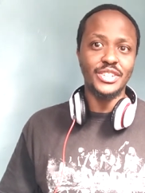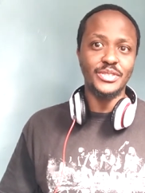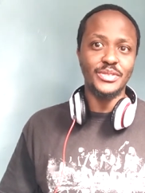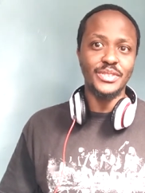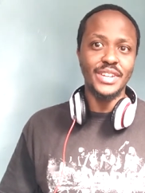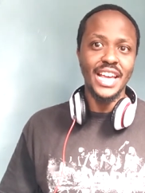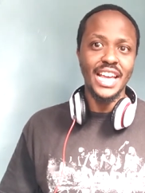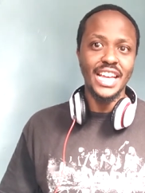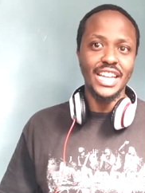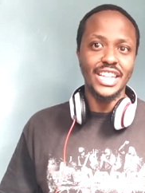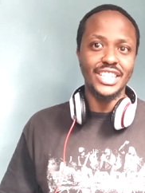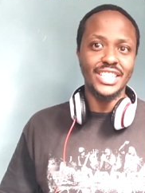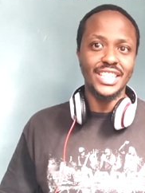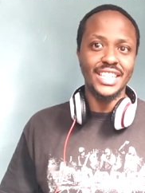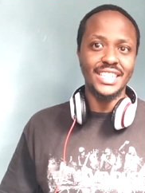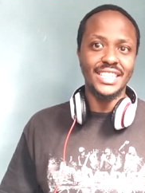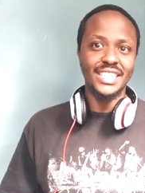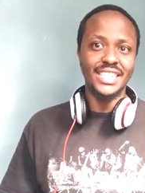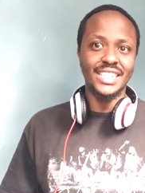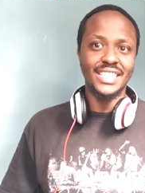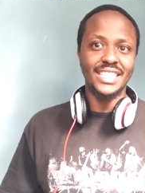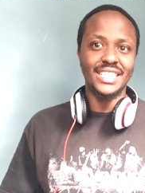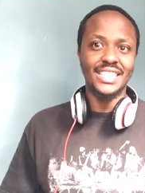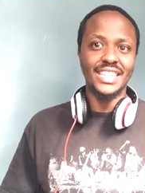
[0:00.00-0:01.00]
Today is the
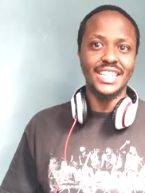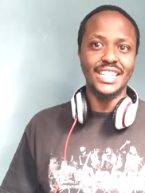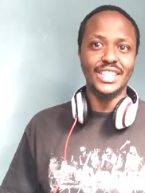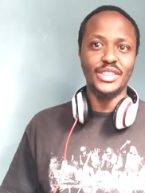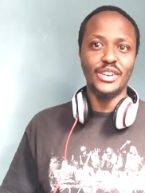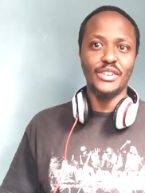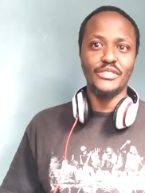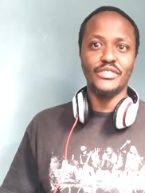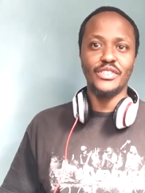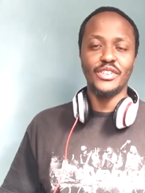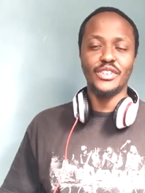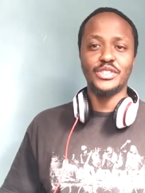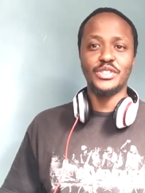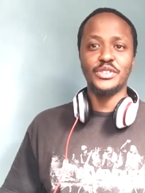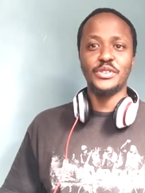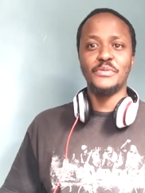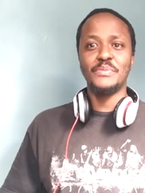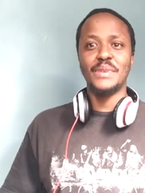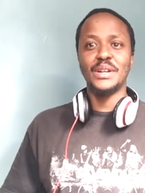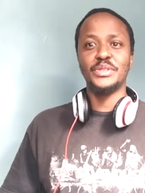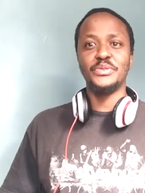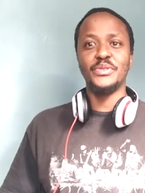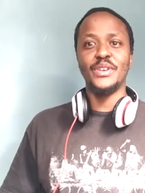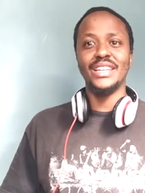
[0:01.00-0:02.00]
16th of
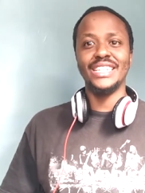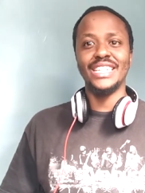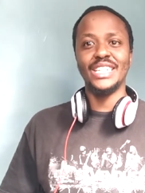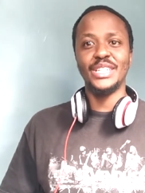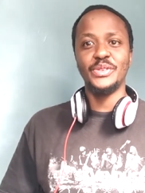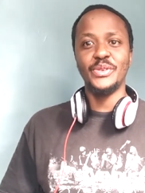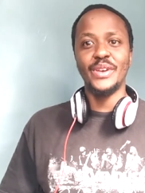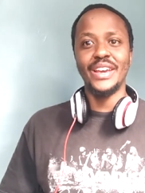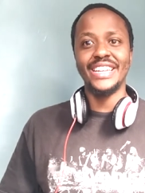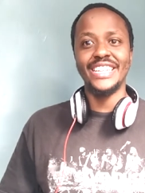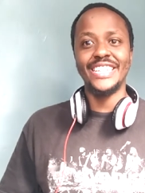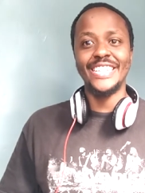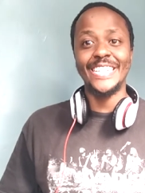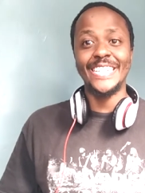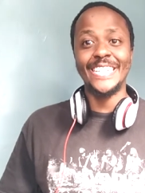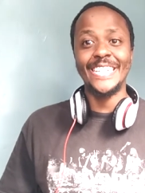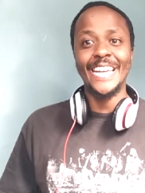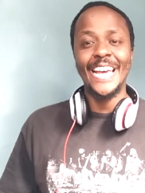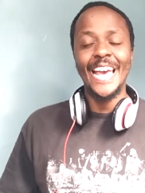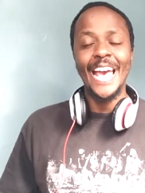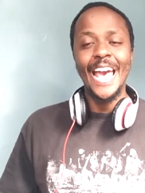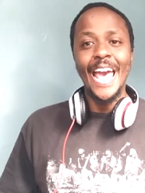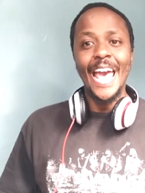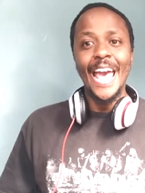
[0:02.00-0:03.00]
October
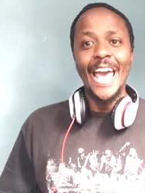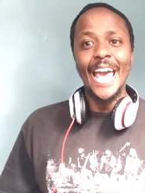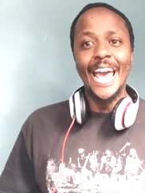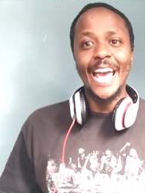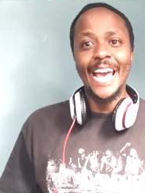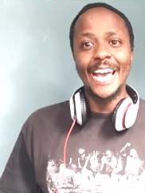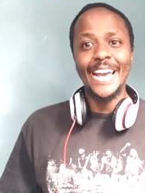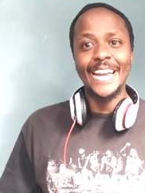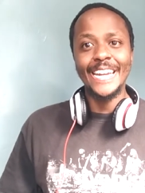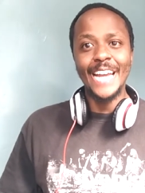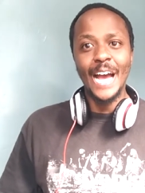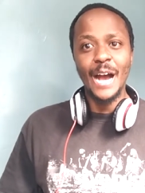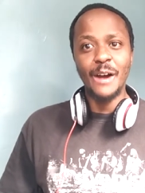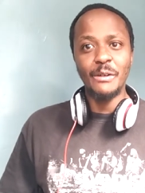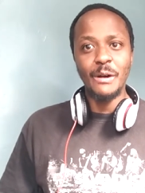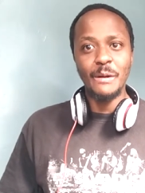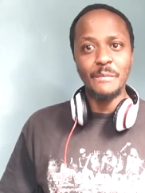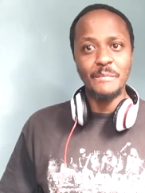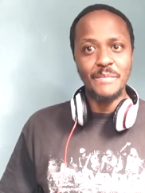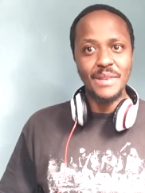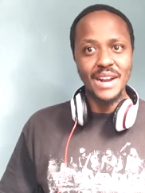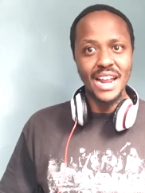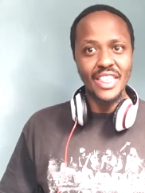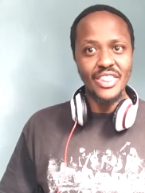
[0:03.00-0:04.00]
2020 and
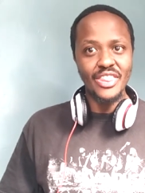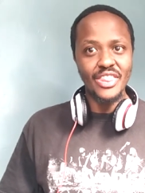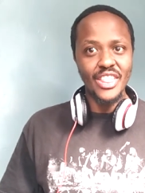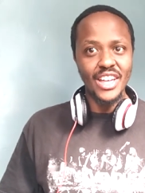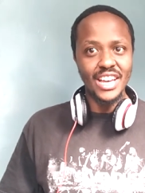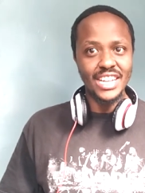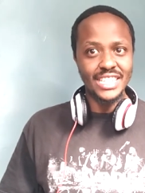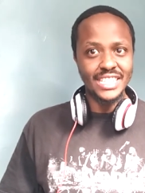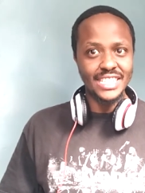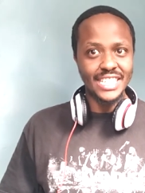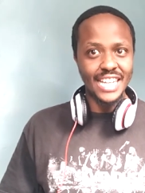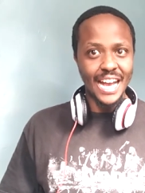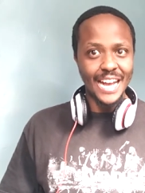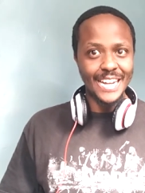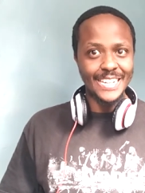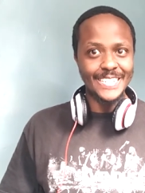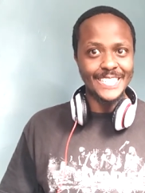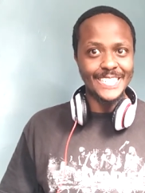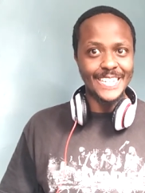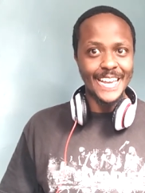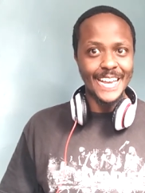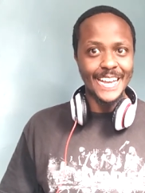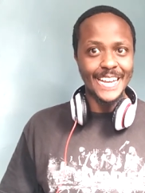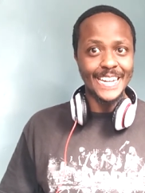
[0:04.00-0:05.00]
our brothers
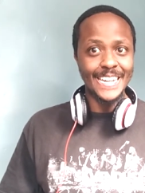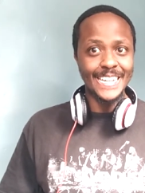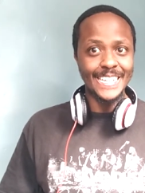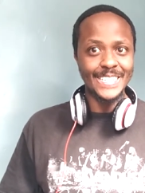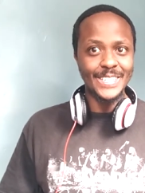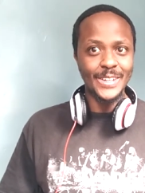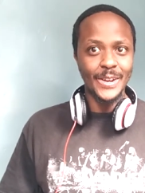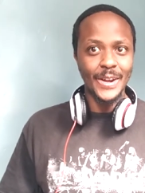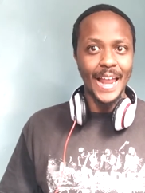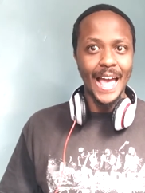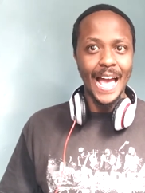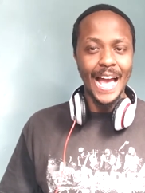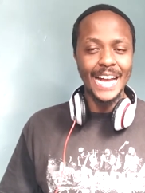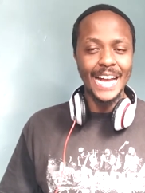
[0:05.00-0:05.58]
at uh, Crystal